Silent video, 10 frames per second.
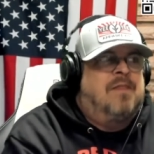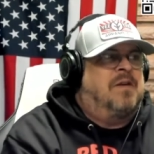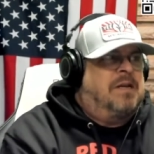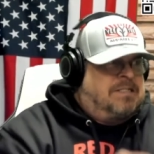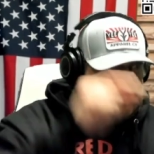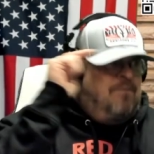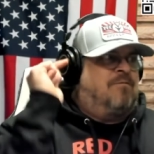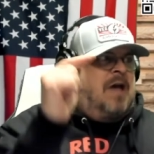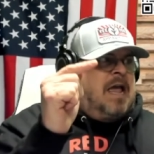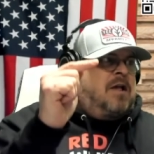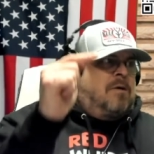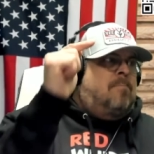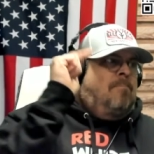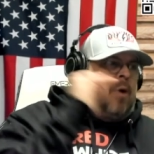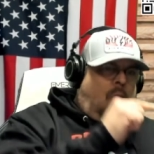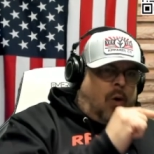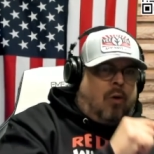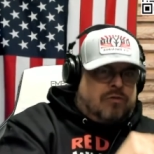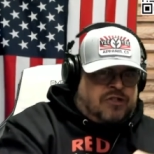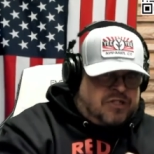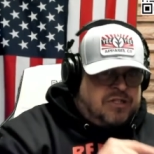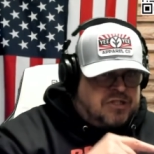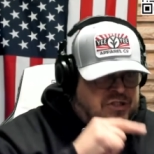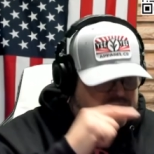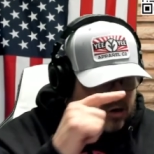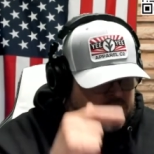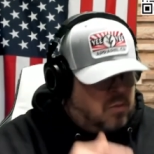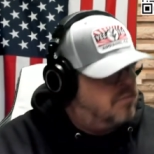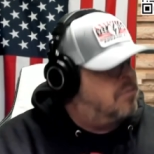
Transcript: These fake polls start to.